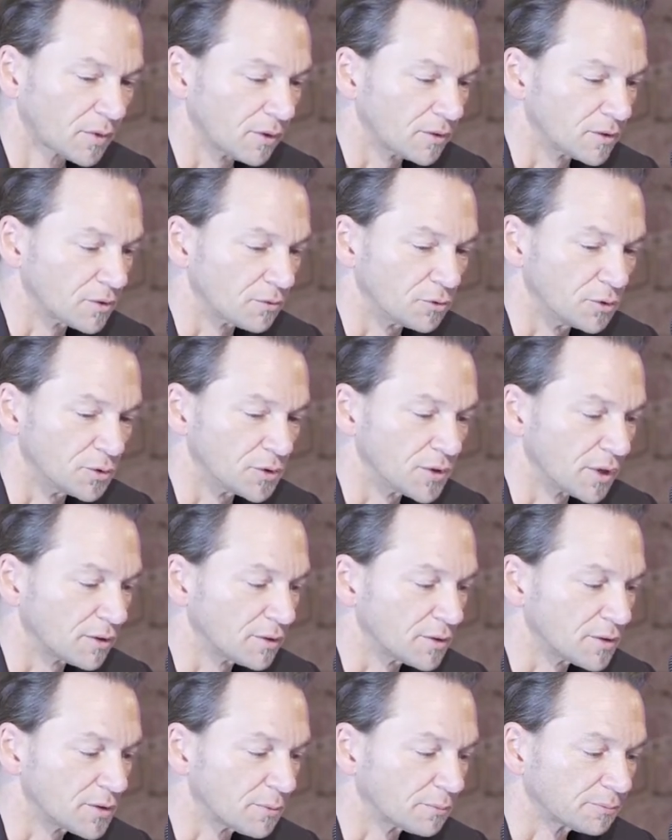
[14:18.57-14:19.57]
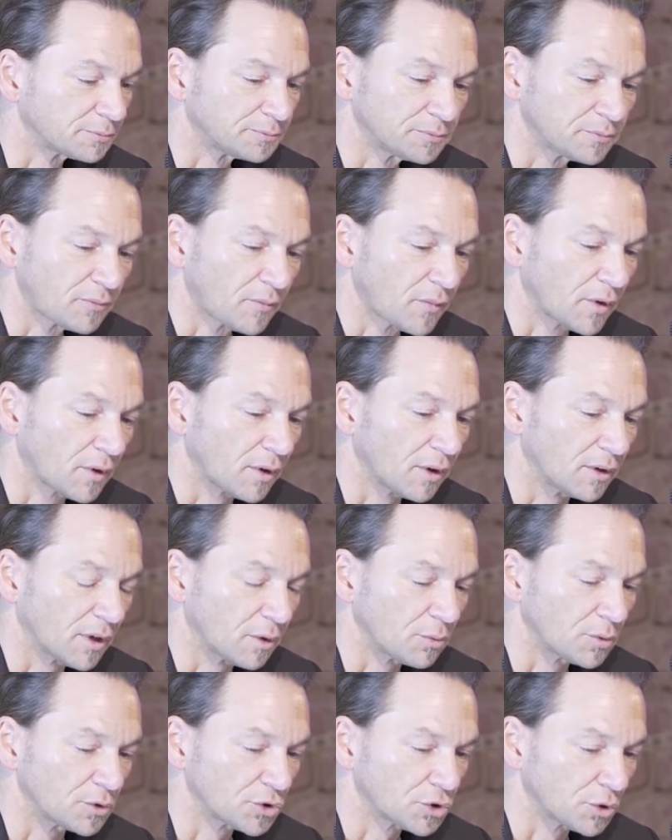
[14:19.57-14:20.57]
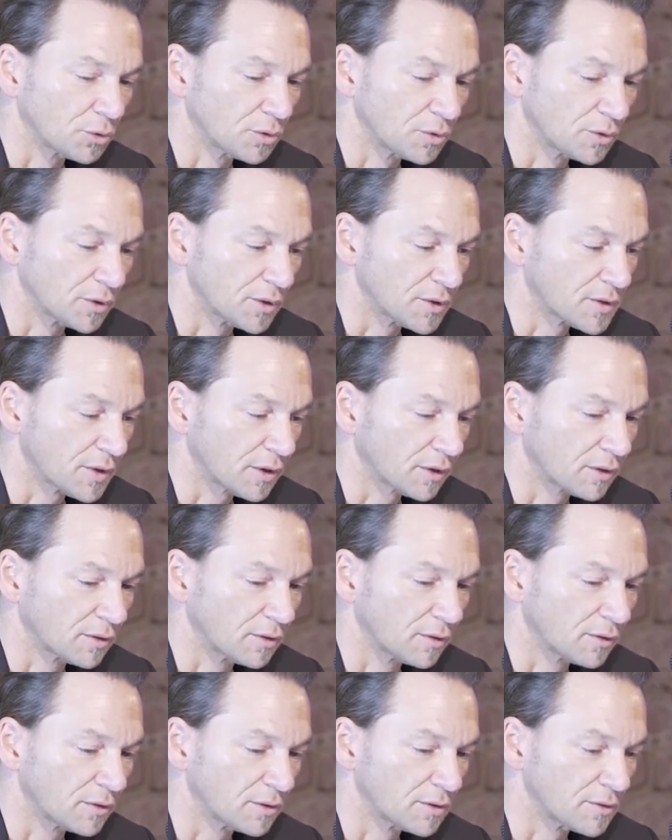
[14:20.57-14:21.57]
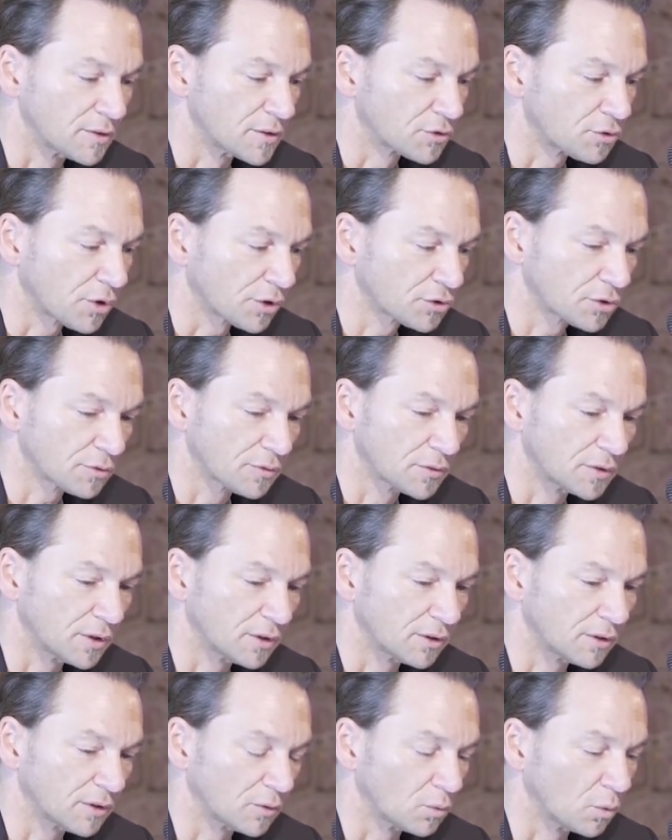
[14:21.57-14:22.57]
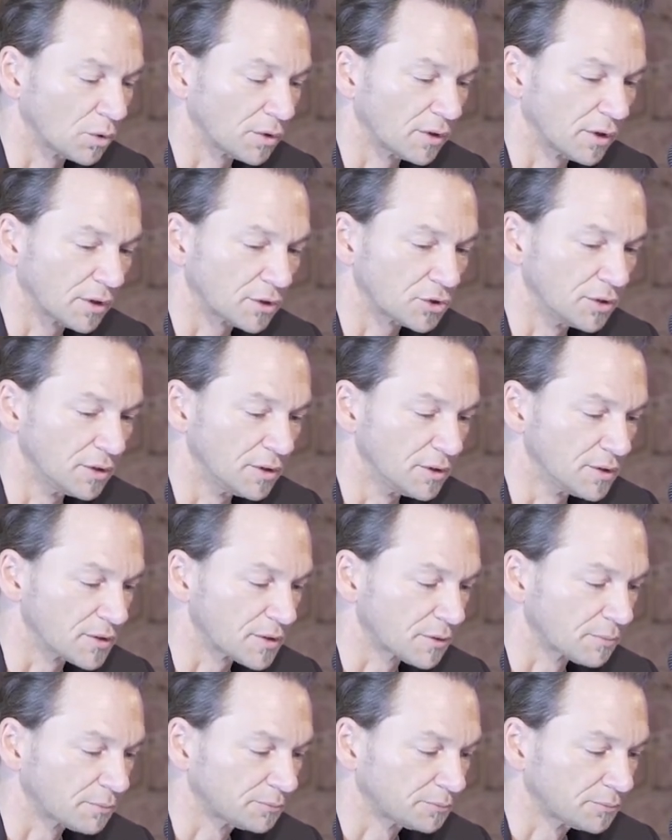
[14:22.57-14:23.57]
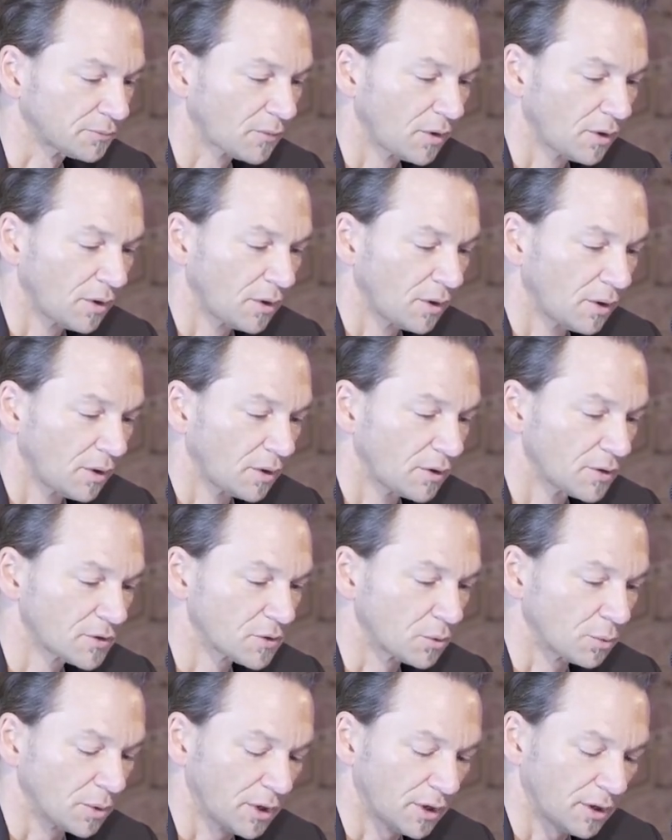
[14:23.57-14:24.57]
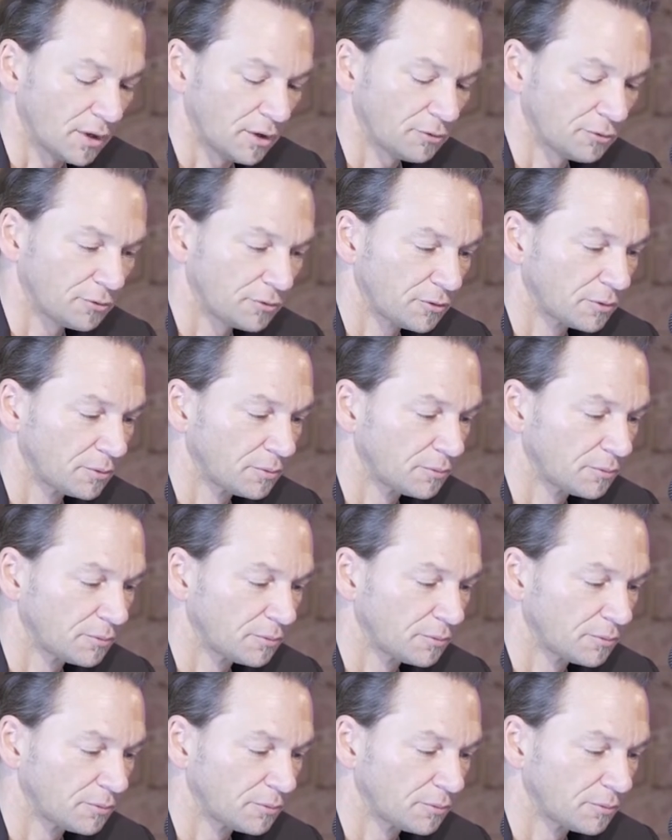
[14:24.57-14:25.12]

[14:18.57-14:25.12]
It takes a few seconds. And I will show you in a second the structure of the data and what it actually is. So we have,